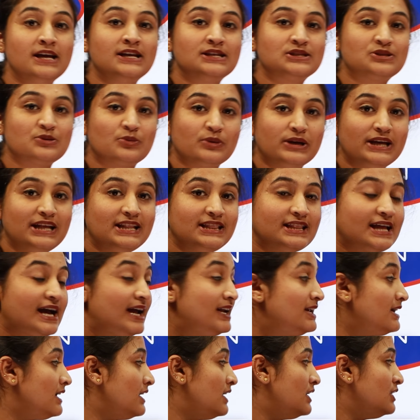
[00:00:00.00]
So, in
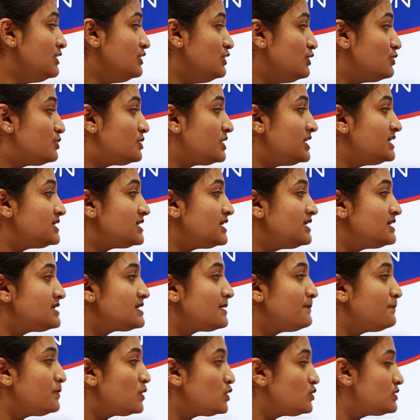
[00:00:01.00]
that, nutrition is
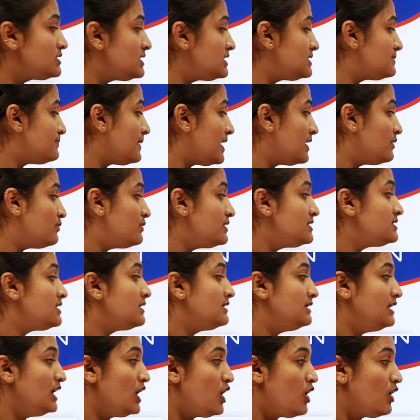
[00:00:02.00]
a process by which
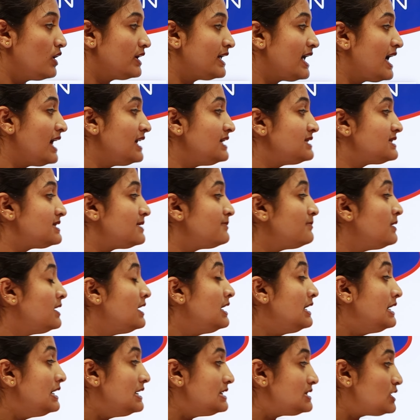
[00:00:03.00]
the organism
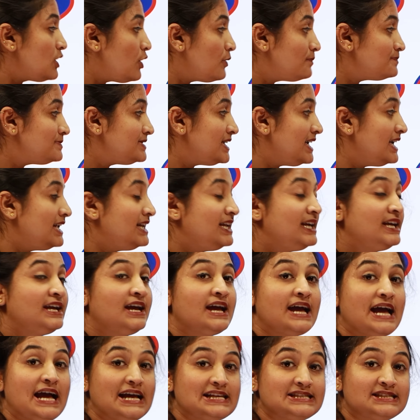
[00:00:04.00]
is obtaining,
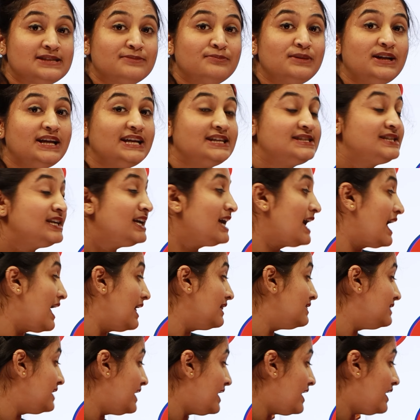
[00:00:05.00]
assimilating
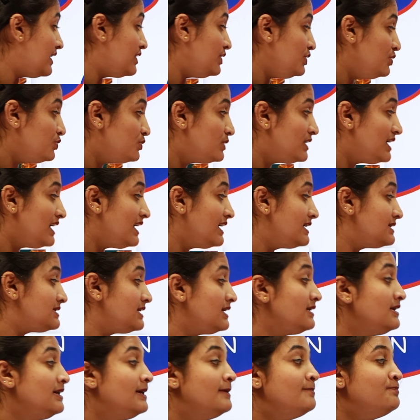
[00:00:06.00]
and they are
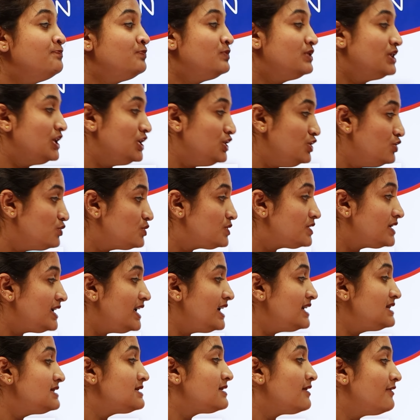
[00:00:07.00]
utilizing the
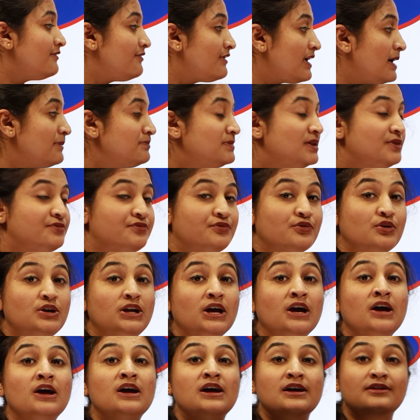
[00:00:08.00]
nutrients from the
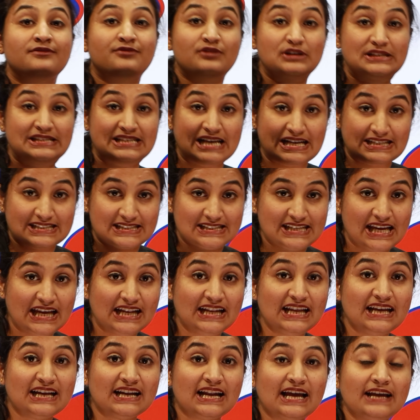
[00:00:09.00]
food for
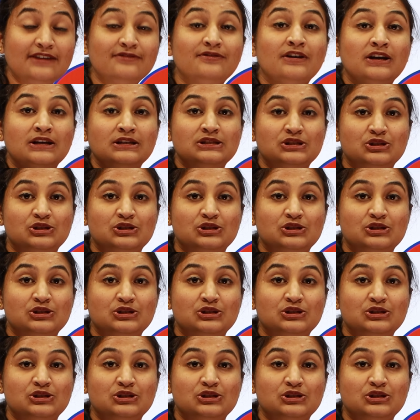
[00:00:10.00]
sustaining life.